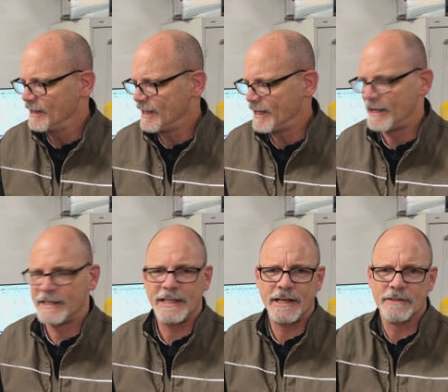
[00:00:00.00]

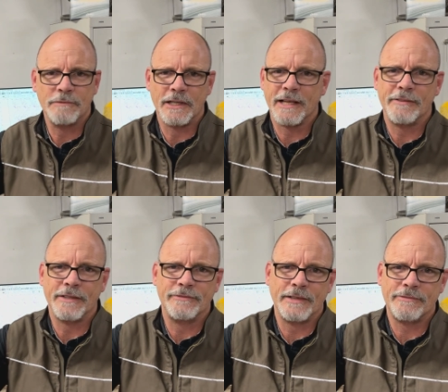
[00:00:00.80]
And then I'll give it
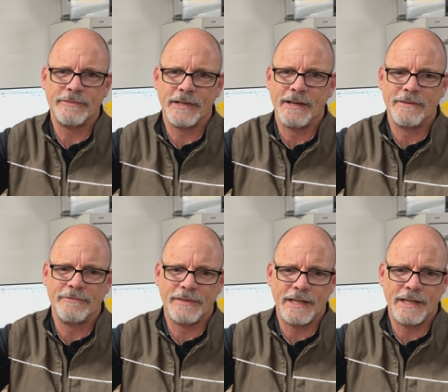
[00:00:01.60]
a foof of